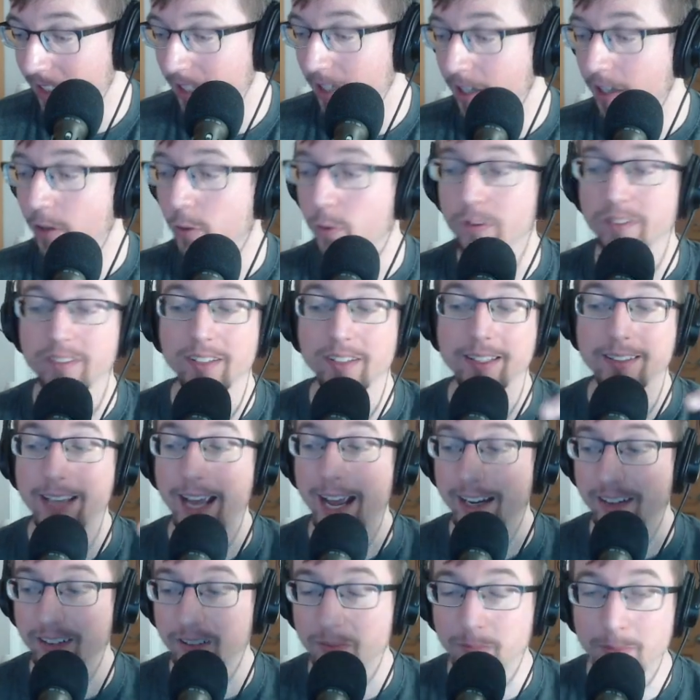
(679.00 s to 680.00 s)
Of course, attack
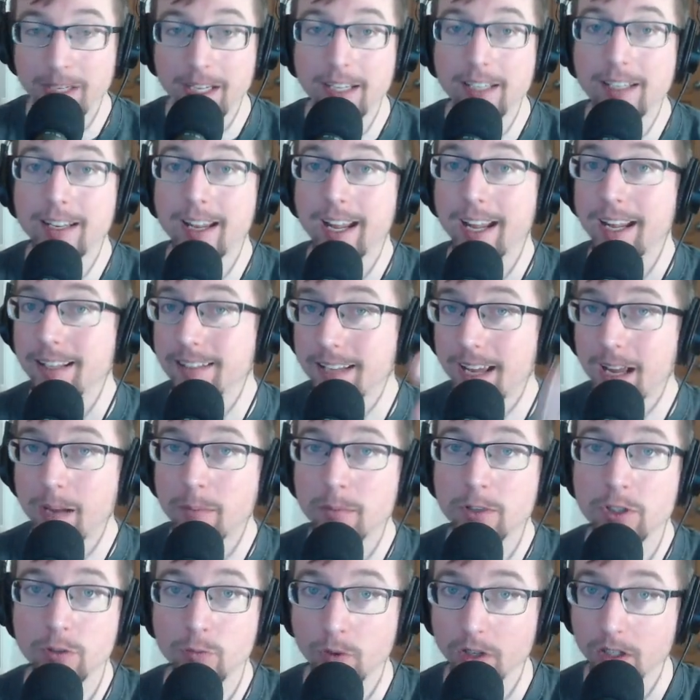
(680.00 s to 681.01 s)
speed and damage, you
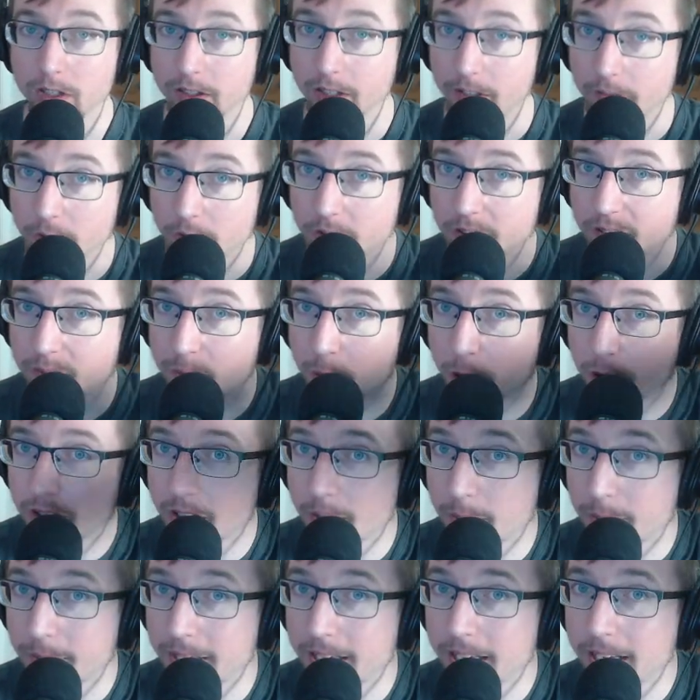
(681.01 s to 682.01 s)
want to level those both up
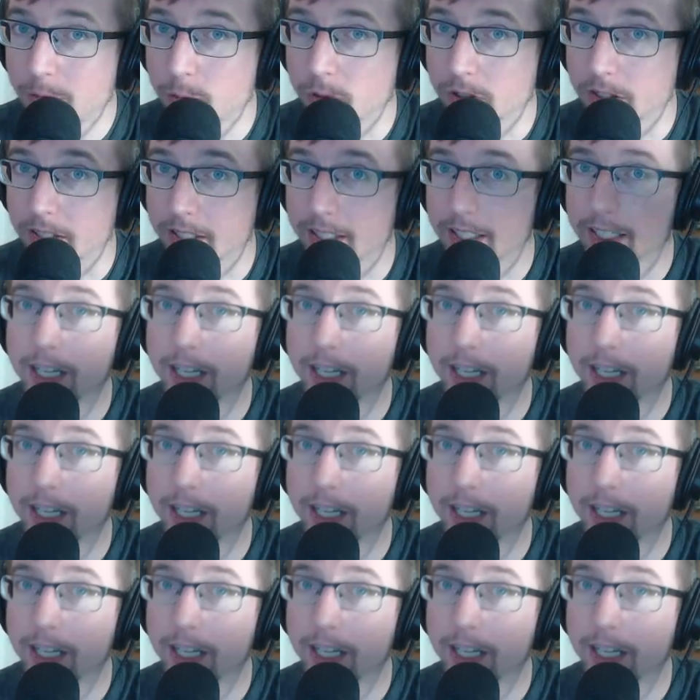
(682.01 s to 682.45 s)
equally.